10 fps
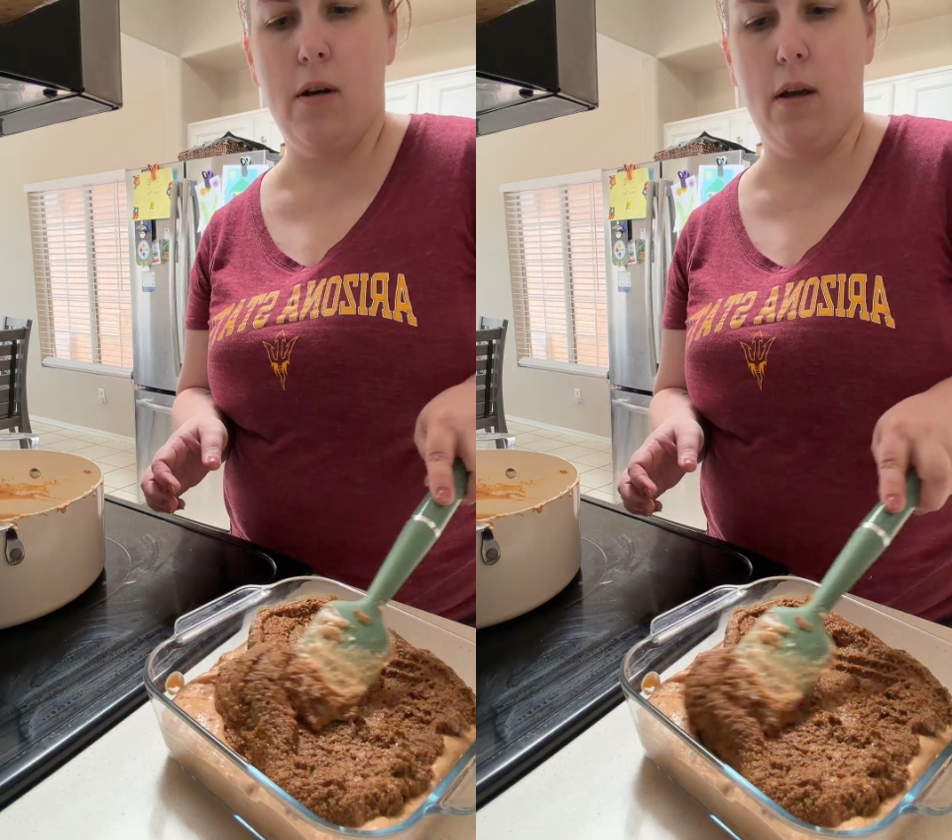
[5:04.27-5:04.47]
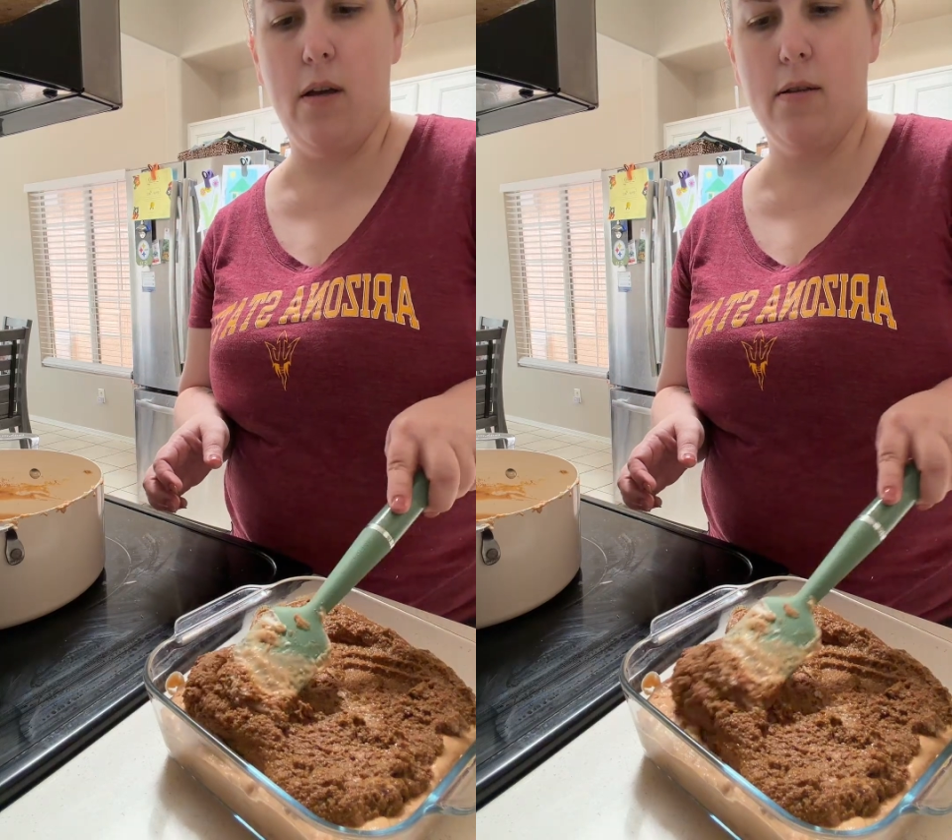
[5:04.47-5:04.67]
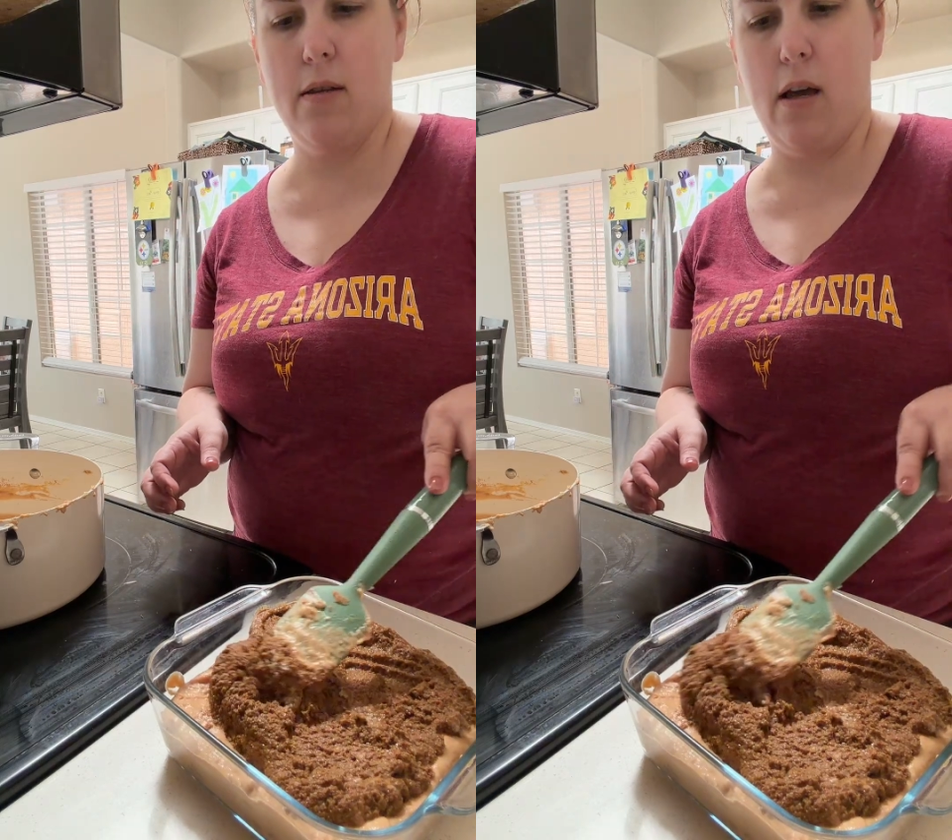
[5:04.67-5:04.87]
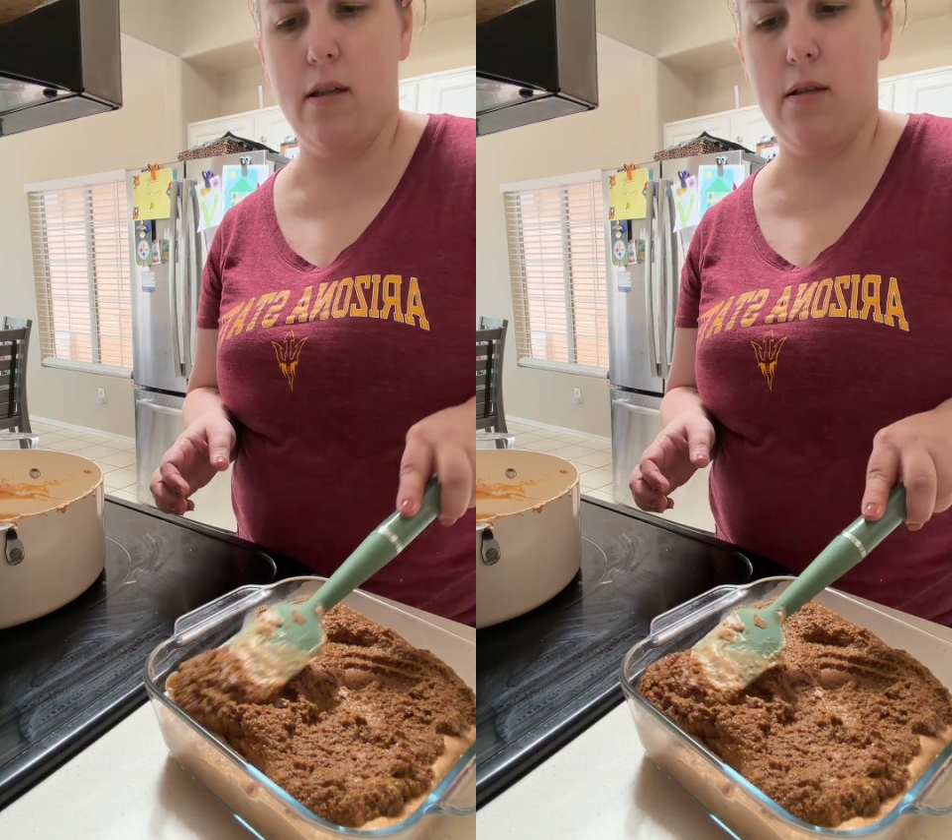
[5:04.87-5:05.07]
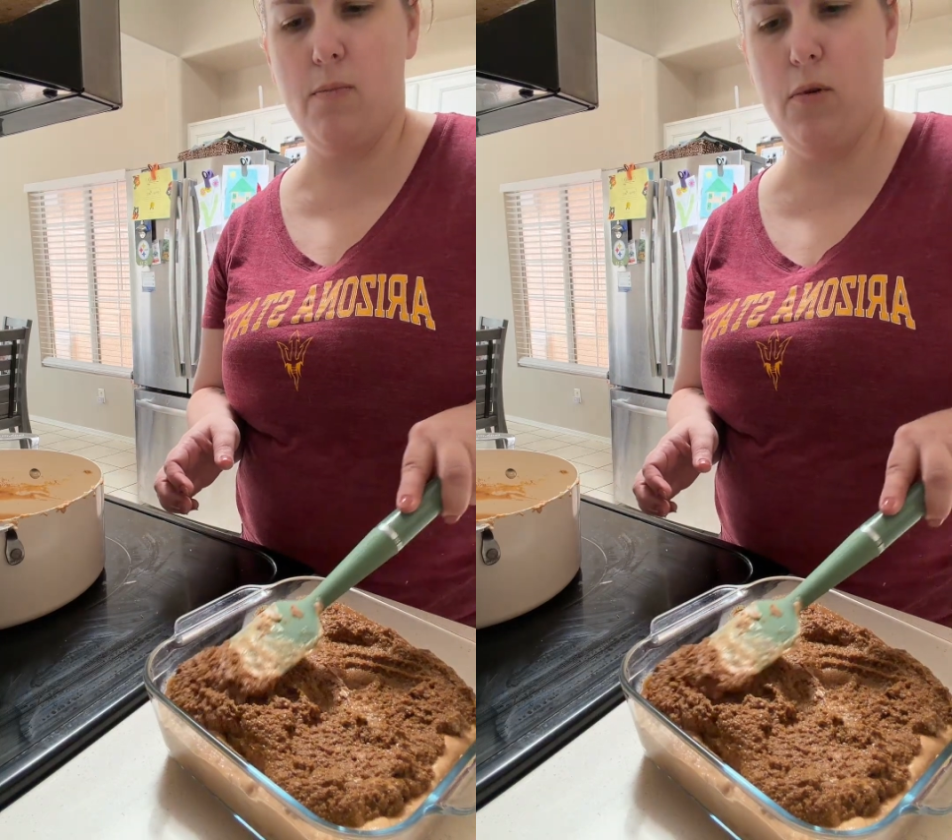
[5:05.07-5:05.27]
nice
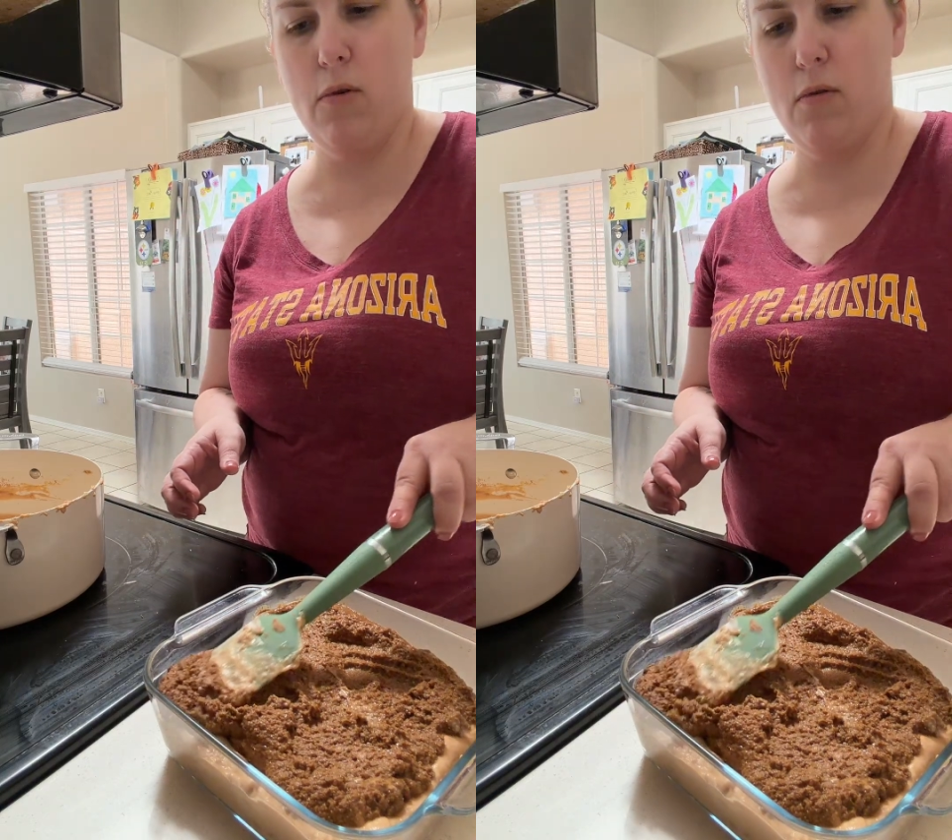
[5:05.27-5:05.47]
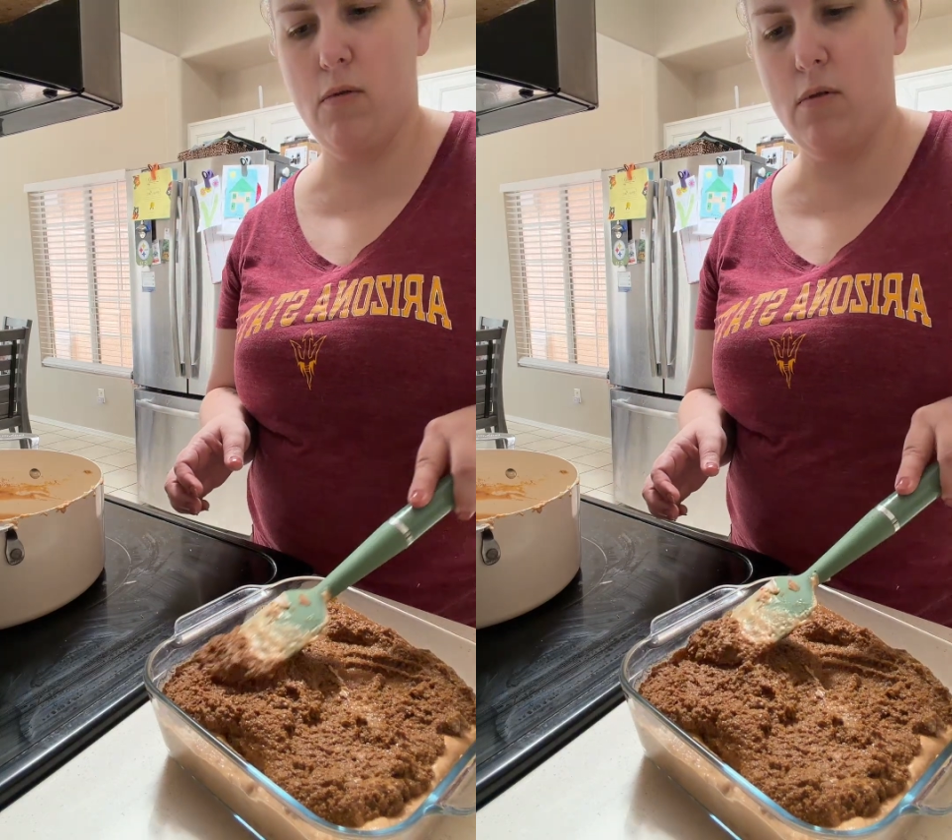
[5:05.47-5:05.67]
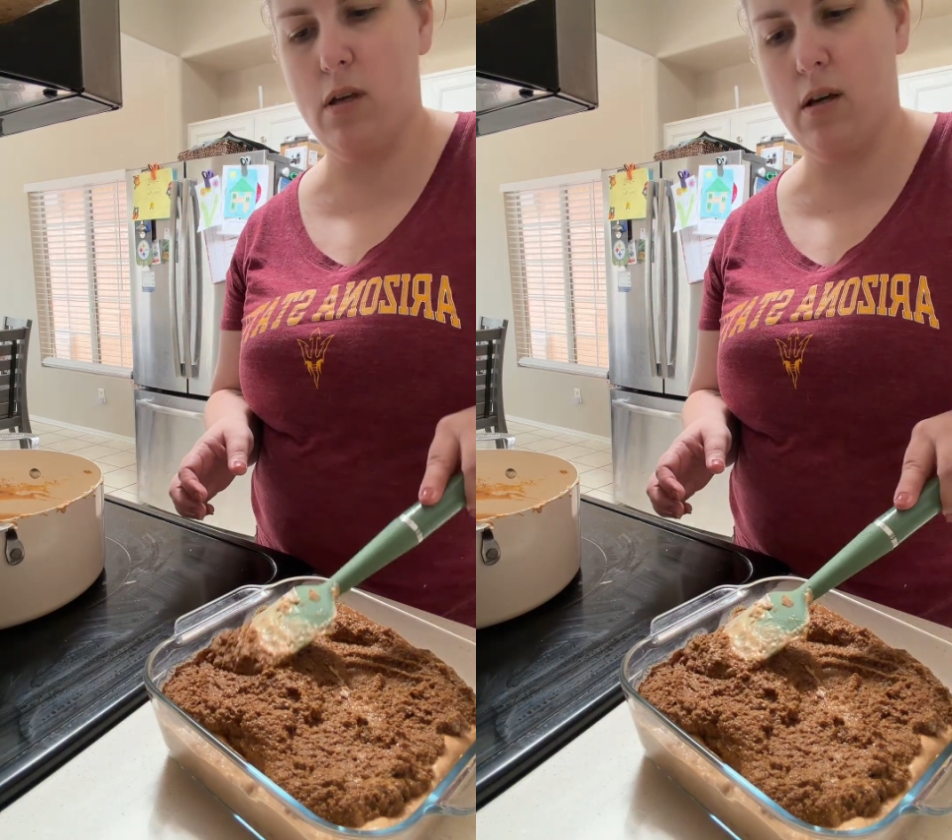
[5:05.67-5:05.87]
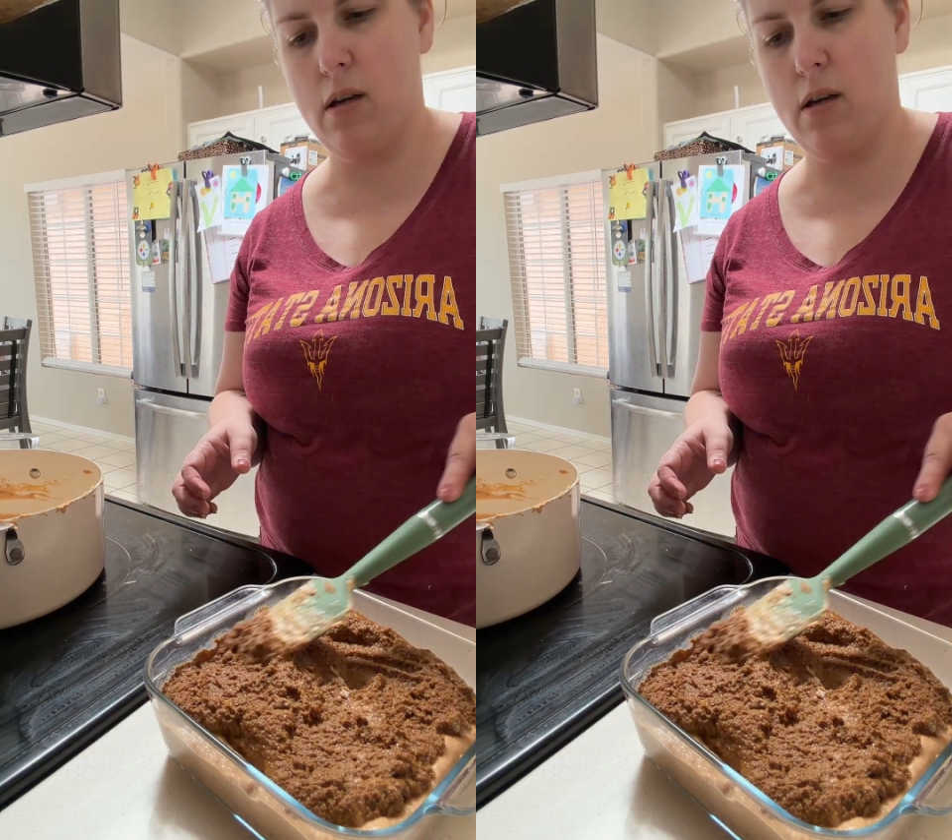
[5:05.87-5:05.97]
and smooth.